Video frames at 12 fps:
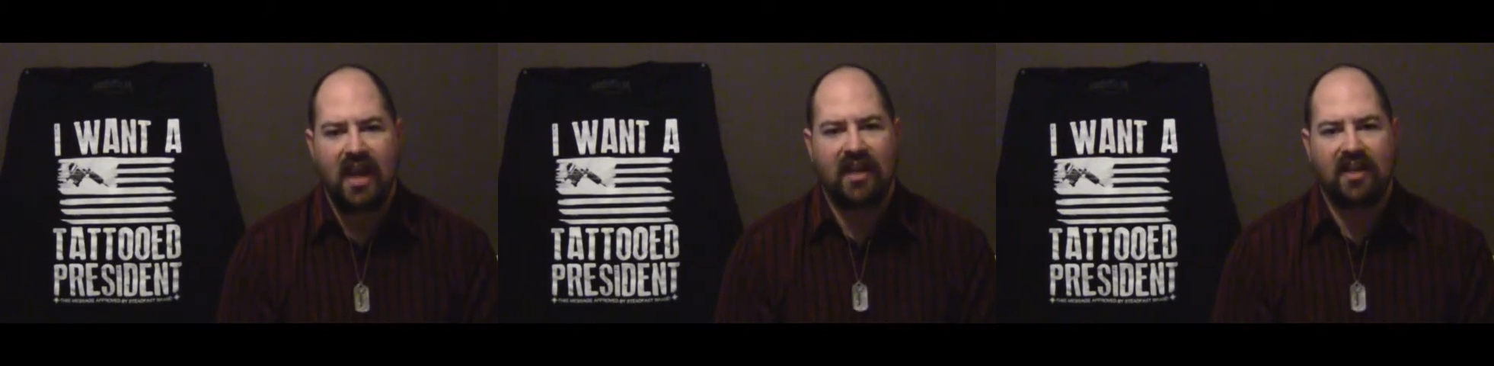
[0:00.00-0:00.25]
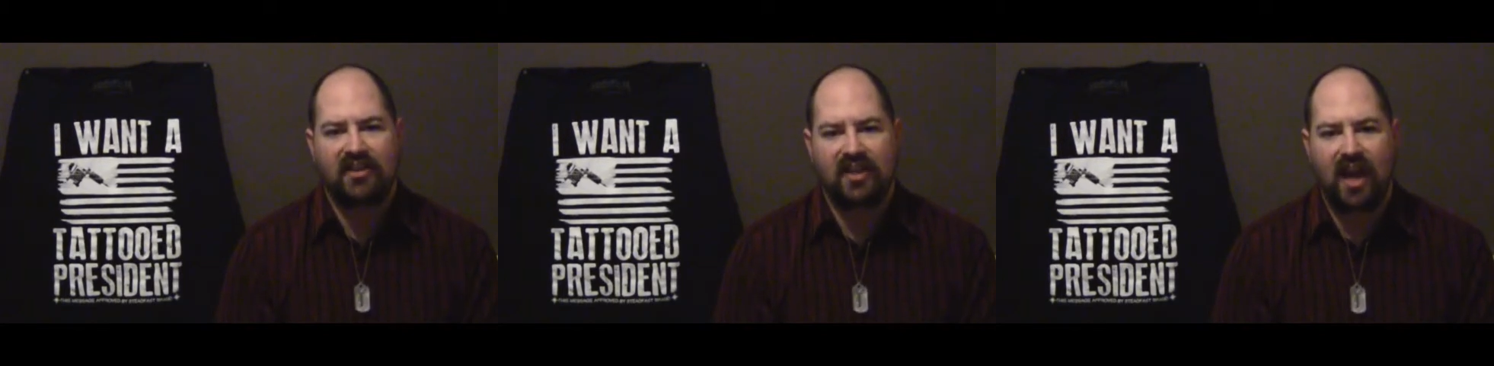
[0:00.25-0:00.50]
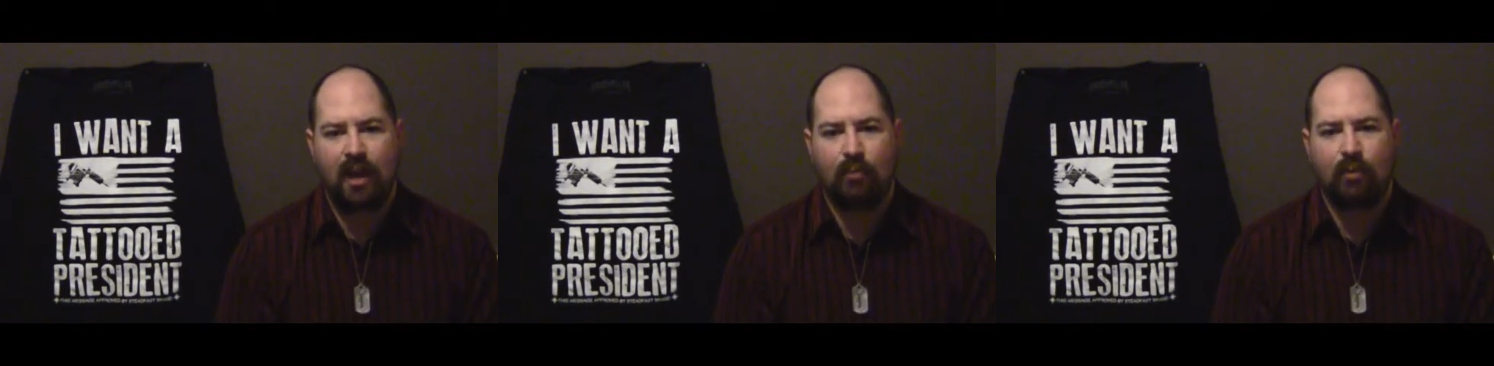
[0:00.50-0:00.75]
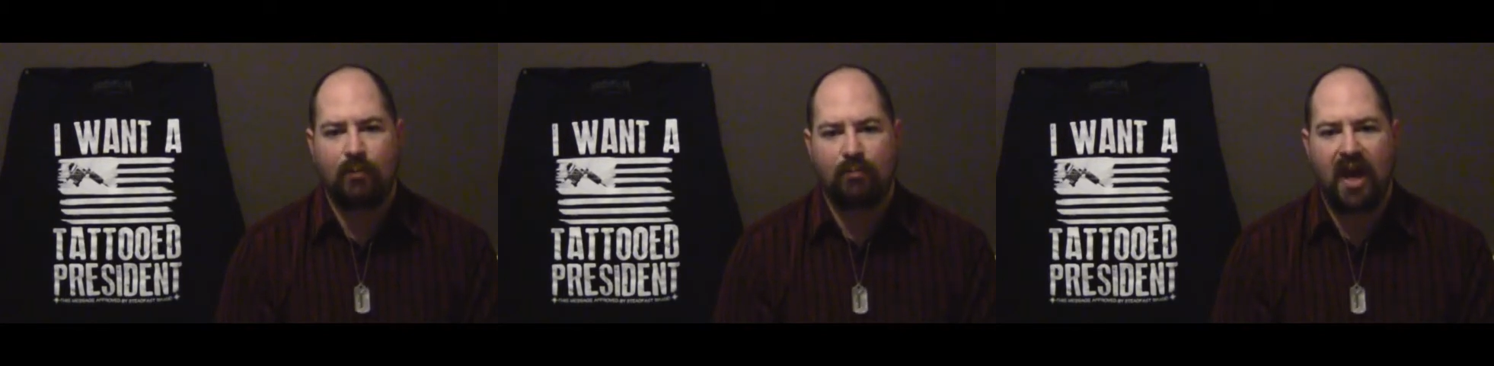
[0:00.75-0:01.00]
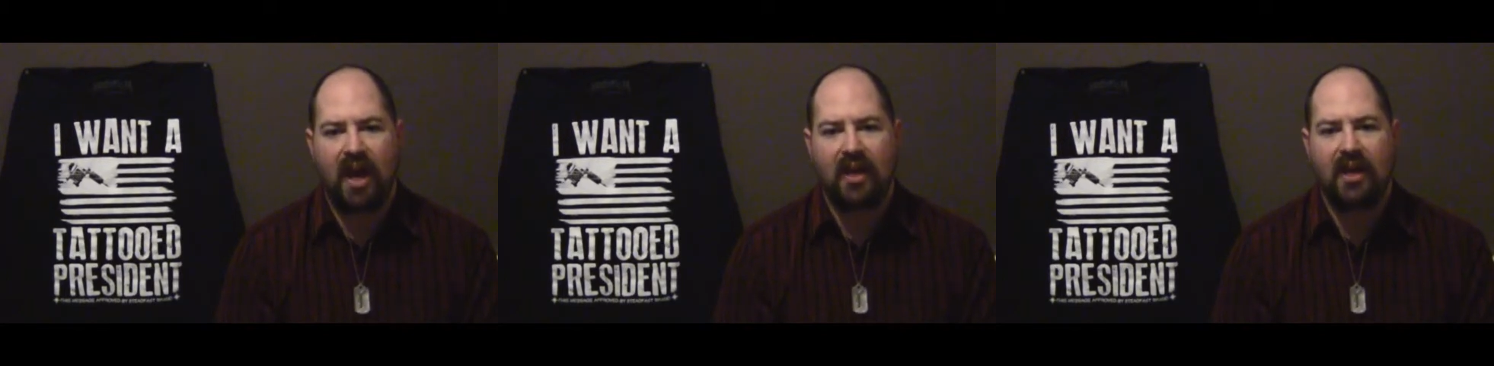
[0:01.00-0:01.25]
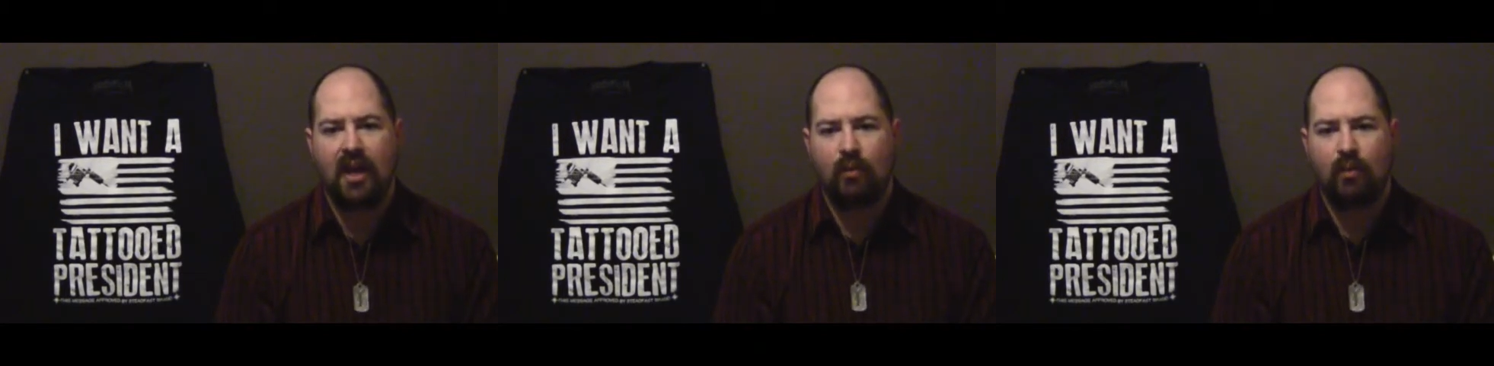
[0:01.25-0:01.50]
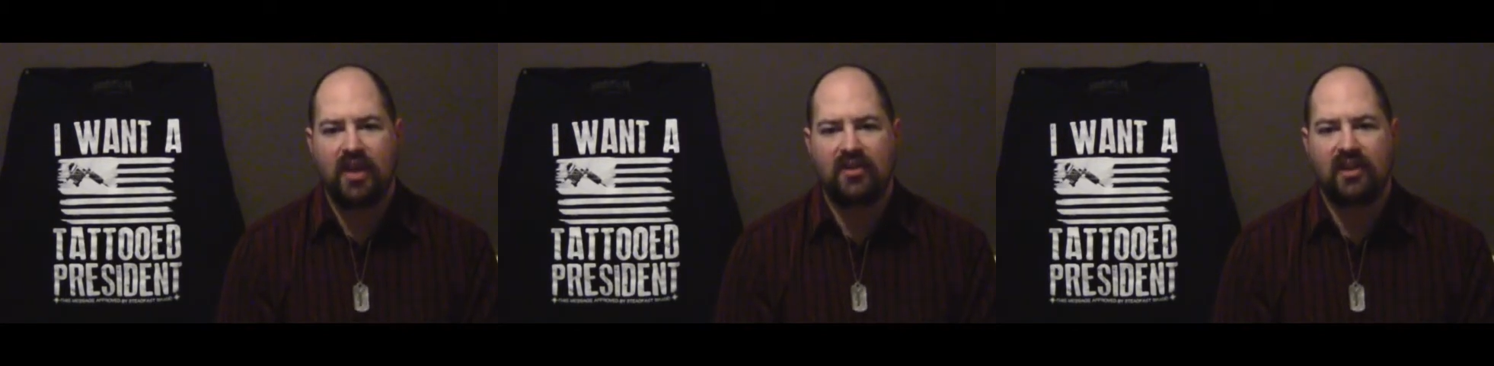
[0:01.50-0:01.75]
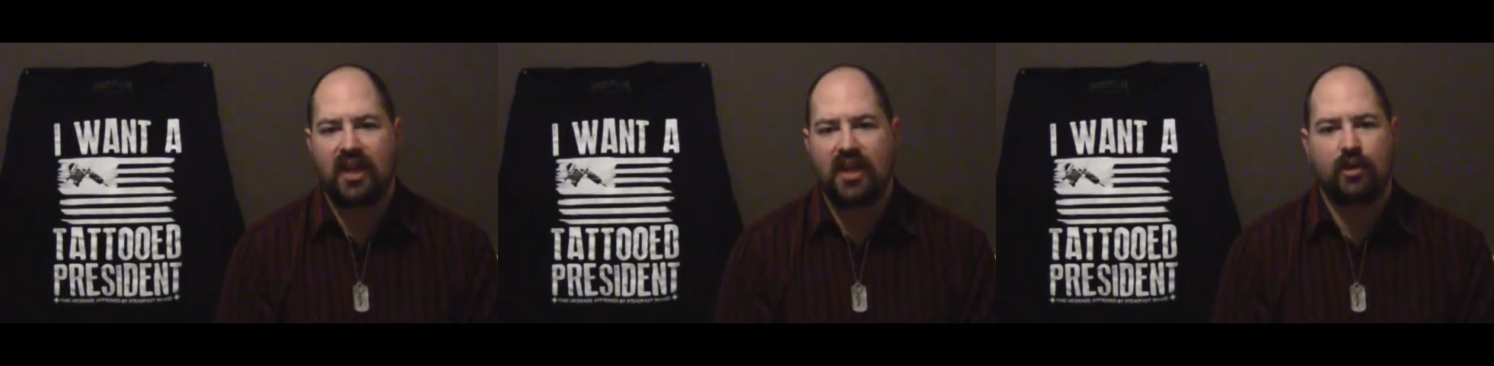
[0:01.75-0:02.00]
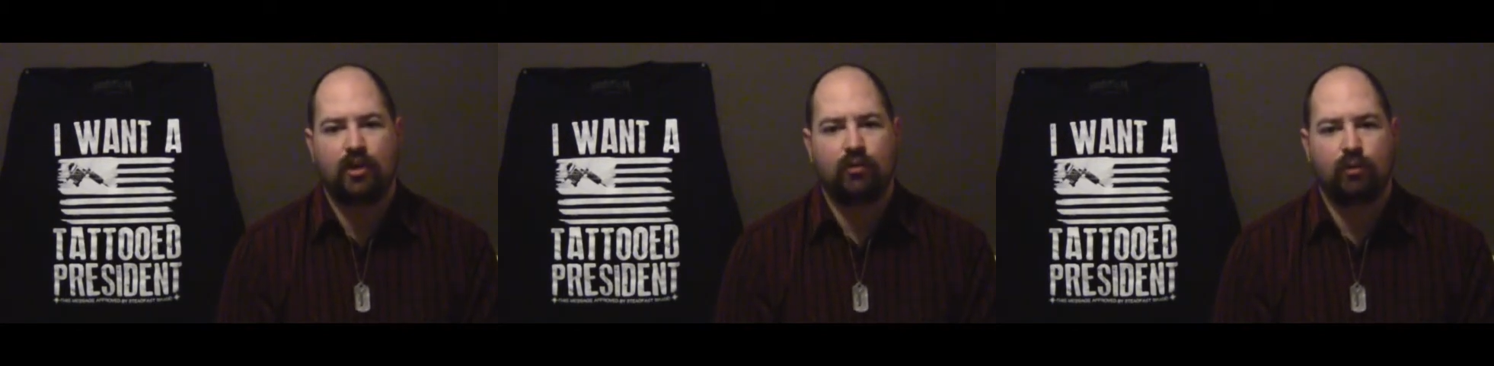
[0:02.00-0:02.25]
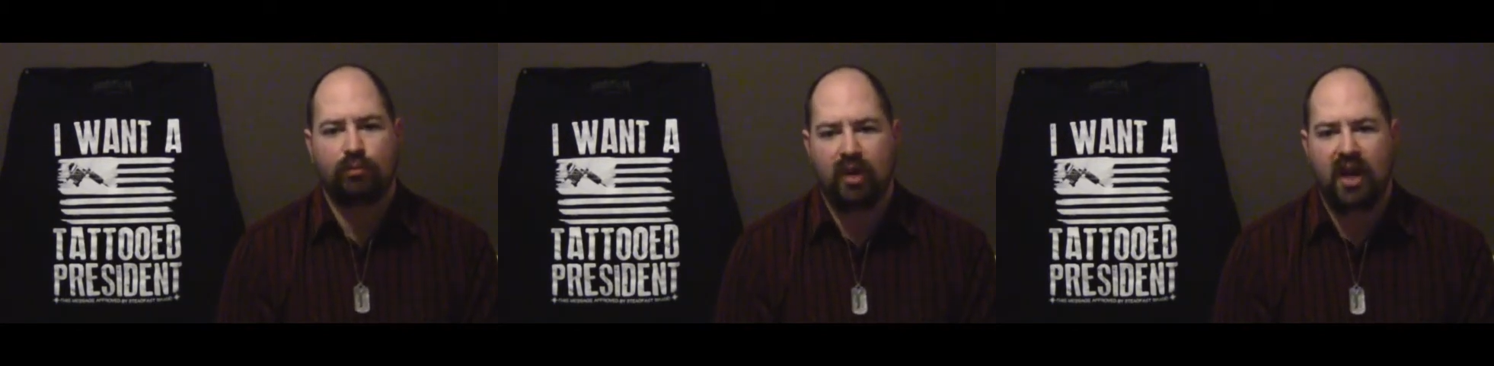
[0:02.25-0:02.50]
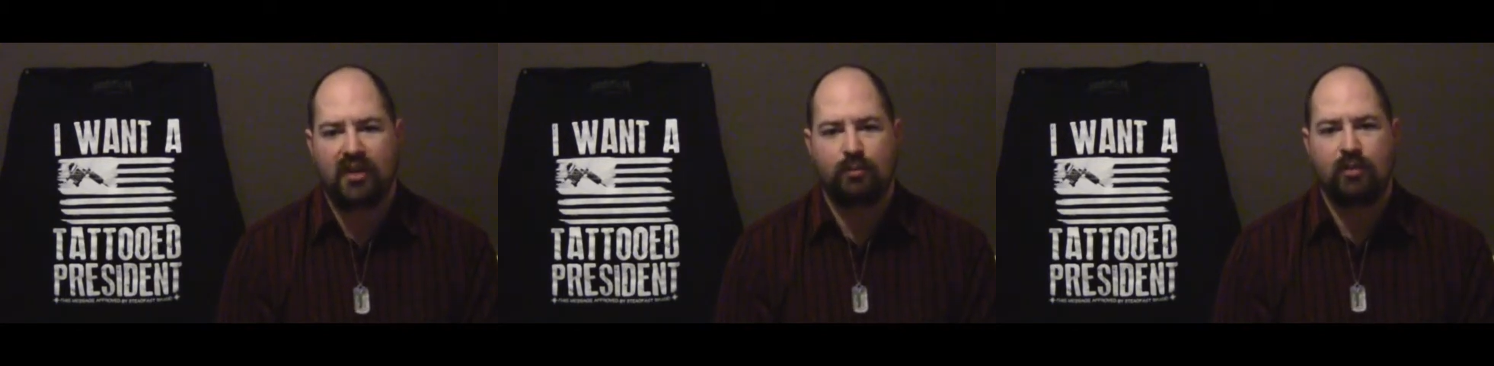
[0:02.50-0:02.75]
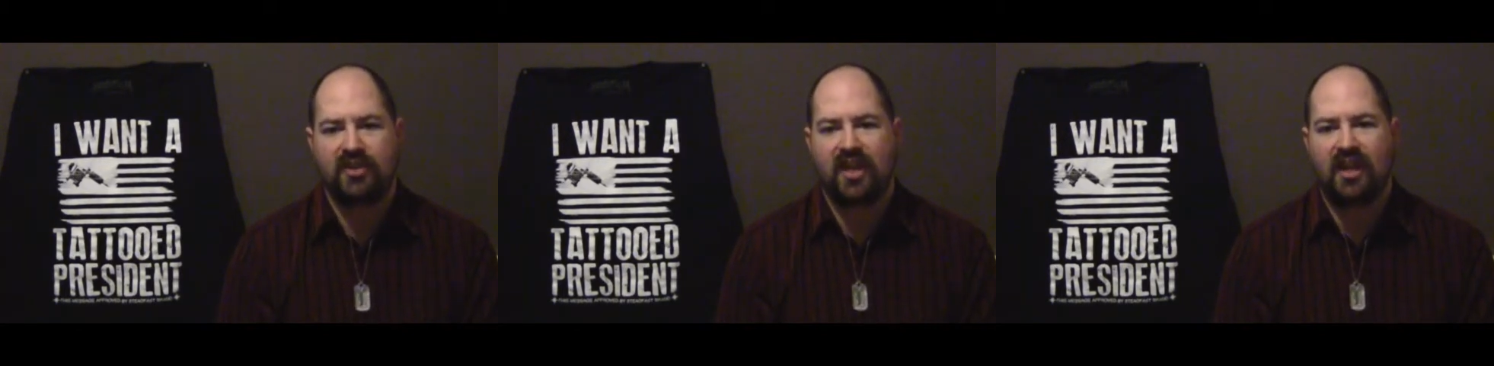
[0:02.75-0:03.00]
And as time went by, we as a nation grew prosperous,